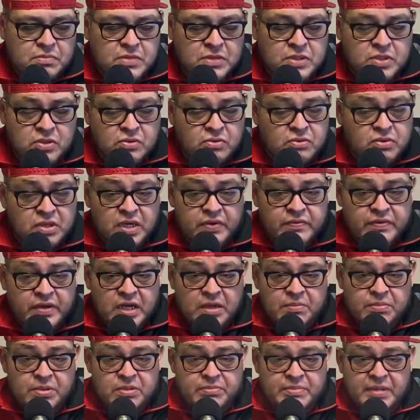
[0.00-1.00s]
who were never
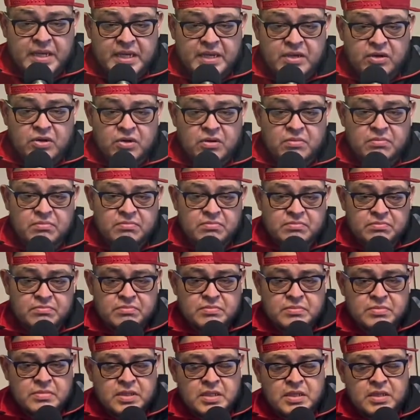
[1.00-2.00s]
able to make it home.
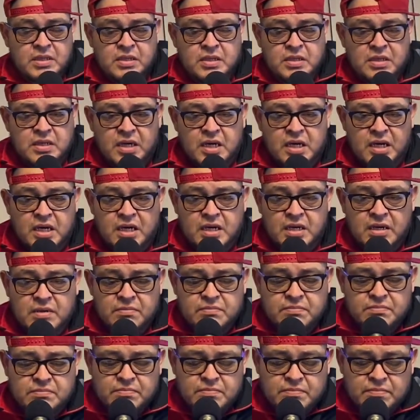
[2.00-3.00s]
Um,
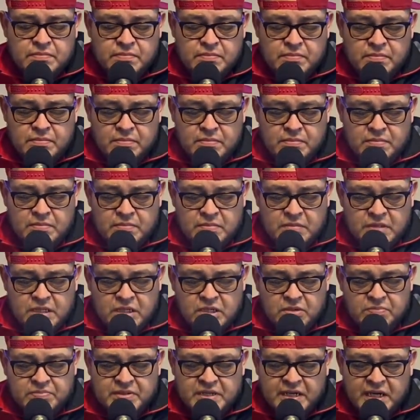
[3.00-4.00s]

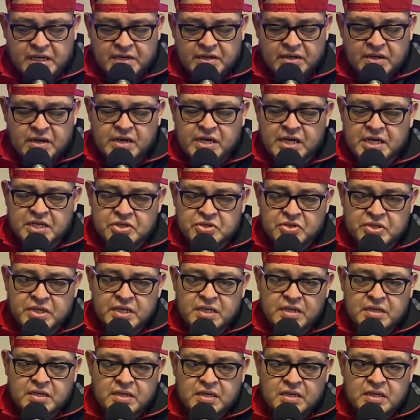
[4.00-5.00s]
protecting our country,
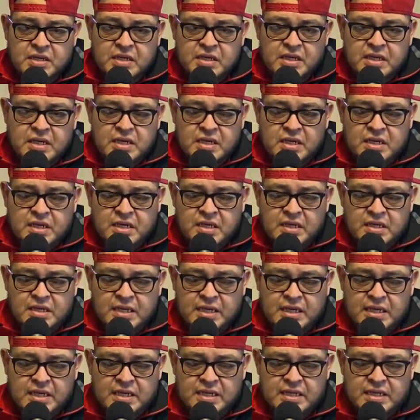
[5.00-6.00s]

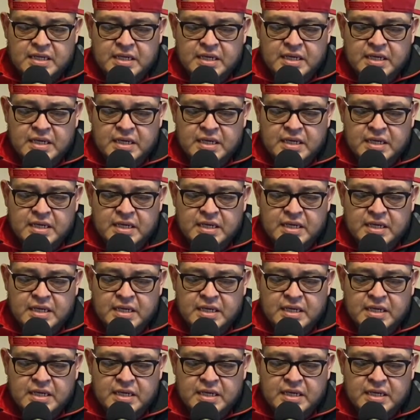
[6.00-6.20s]
and